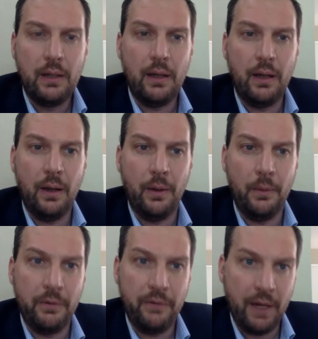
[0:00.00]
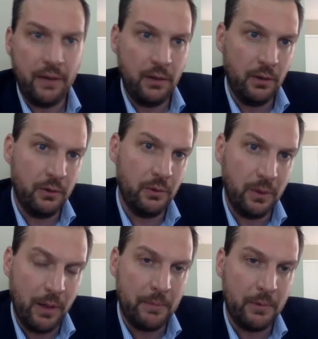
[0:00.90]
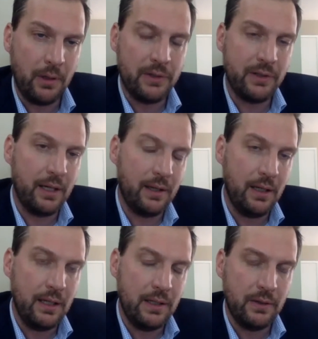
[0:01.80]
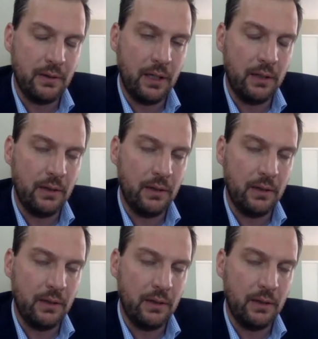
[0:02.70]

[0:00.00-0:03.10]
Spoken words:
the fact that you're doing webinars like these and